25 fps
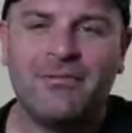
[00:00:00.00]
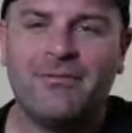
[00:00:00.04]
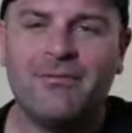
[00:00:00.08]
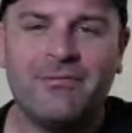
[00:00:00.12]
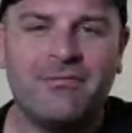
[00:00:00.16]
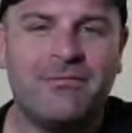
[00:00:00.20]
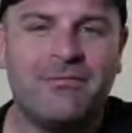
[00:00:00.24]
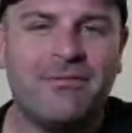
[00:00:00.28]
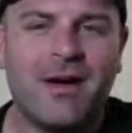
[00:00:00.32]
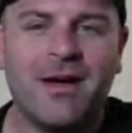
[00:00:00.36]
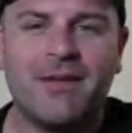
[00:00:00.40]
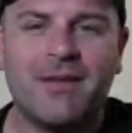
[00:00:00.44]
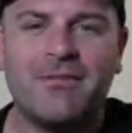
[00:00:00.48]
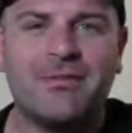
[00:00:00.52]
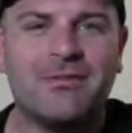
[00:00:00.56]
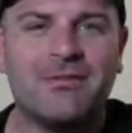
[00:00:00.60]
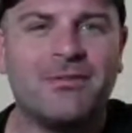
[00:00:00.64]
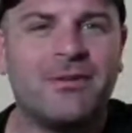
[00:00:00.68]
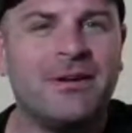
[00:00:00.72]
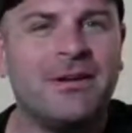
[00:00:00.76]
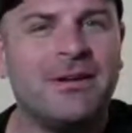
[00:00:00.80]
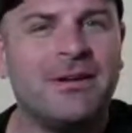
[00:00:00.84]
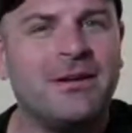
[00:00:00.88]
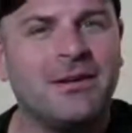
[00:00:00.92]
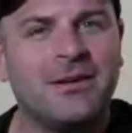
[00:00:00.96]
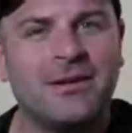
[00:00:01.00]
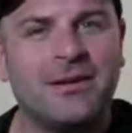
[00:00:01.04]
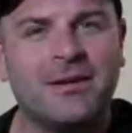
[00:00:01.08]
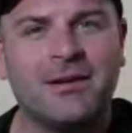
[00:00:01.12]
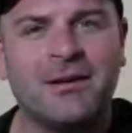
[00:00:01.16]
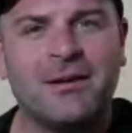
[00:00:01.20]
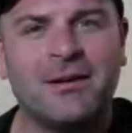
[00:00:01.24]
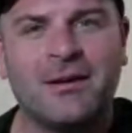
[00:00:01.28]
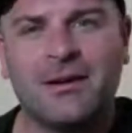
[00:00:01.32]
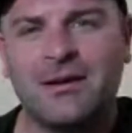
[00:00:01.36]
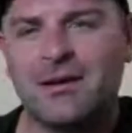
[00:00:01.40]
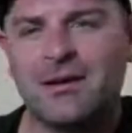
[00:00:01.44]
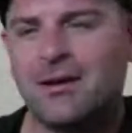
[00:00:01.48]
5 3,
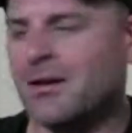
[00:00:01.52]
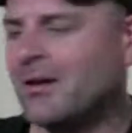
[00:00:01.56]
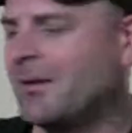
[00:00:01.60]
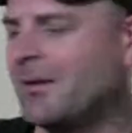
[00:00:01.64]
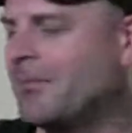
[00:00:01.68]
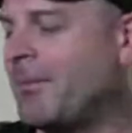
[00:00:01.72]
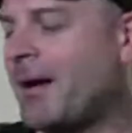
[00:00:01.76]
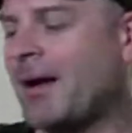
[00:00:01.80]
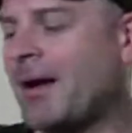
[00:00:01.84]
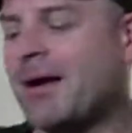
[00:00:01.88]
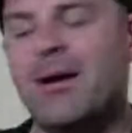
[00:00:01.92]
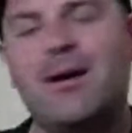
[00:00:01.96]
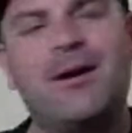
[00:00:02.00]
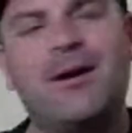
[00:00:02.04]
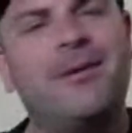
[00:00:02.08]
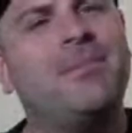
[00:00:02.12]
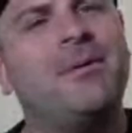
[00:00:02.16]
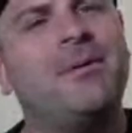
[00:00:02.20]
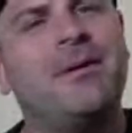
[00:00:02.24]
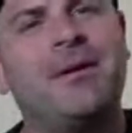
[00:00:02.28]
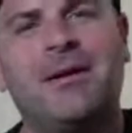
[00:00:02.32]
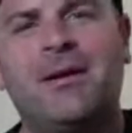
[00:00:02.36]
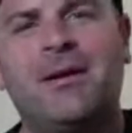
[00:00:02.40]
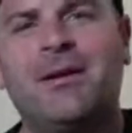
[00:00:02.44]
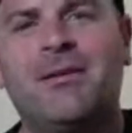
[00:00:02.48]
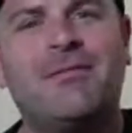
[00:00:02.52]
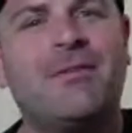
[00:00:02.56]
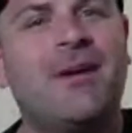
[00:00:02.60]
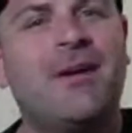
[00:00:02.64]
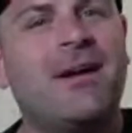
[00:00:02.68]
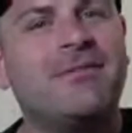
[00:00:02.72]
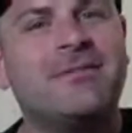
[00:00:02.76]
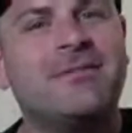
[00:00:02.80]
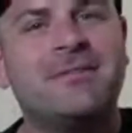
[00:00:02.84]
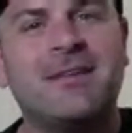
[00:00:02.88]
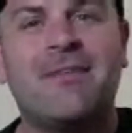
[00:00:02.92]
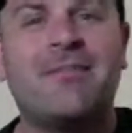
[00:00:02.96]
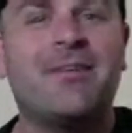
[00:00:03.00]
back up,
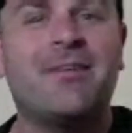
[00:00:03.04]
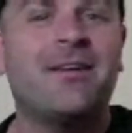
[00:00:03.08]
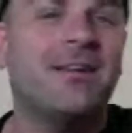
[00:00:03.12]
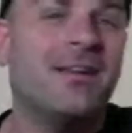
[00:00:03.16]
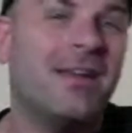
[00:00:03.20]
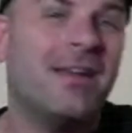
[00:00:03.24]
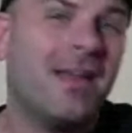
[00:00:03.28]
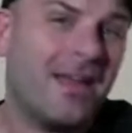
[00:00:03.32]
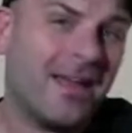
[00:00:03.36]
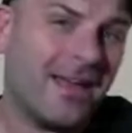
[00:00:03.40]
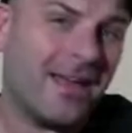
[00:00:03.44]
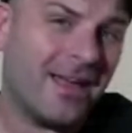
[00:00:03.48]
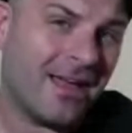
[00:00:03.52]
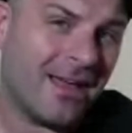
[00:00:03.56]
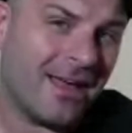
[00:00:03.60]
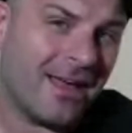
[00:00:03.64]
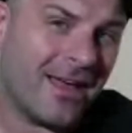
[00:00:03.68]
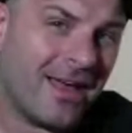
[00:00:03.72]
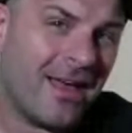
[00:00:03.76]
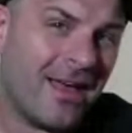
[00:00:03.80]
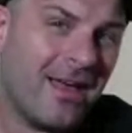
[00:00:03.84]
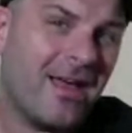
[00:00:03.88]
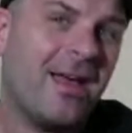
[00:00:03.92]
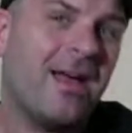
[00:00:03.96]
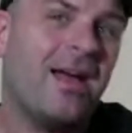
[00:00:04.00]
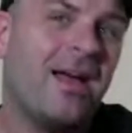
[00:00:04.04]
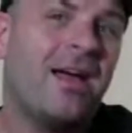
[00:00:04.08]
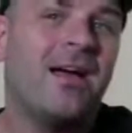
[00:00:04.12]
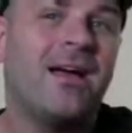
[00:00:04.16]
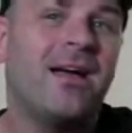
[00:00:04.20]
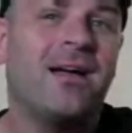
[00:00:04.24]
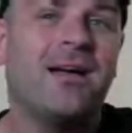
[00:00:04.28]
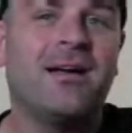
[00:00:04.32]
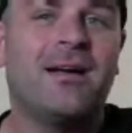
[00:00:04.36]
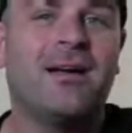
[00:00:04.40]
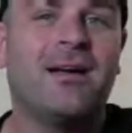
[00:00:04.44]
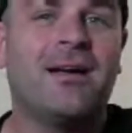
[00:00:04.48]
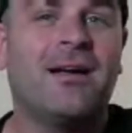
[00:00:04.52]
5 7,
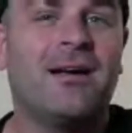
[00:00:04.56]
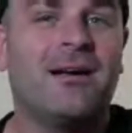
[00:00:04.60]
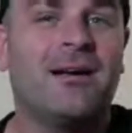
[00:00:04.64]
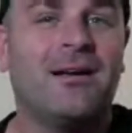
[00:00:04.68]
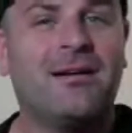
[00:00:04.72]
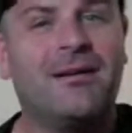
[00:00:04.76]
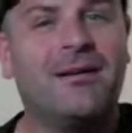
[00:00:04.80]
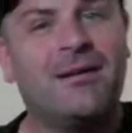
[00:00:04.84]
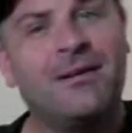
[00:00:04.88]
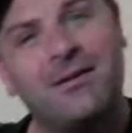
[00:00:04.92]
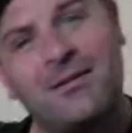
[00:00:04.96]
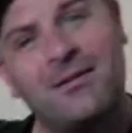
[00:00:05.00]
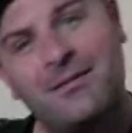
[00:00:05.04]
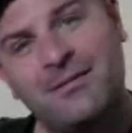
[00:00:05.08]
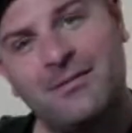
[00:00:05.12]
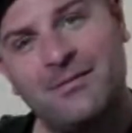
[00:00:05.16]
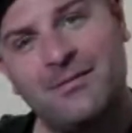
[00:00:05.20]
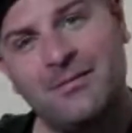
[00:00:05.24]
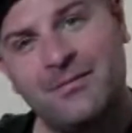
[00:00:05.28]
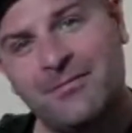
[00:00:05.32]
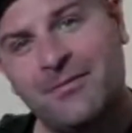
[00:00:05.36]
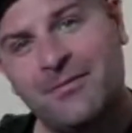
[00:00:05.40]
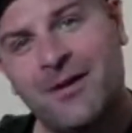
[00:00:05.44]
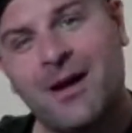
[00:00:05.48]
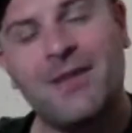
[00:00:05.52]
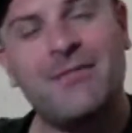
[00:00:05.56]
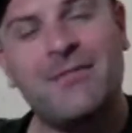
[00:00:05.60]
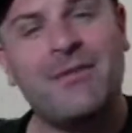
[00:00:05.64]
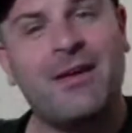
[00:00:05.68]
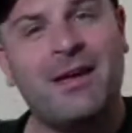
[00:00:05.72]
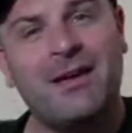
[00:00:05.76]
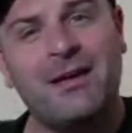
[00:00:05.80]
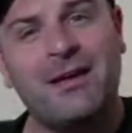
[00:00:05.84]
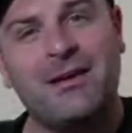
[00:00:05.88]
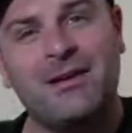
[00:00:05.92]
5 8.